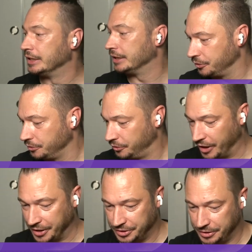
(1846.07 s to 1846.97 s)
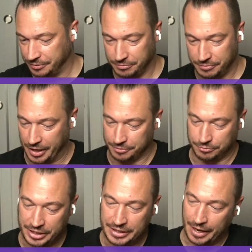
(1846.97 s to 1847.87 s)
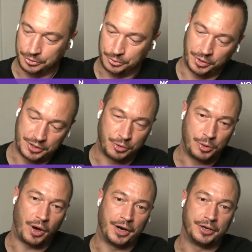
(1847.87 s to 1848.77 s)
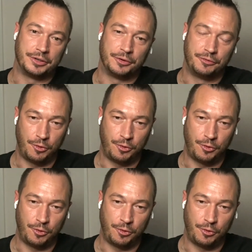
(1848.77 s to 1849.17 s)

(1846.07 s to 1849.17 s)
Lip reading: To actually, read out what it's pre-wired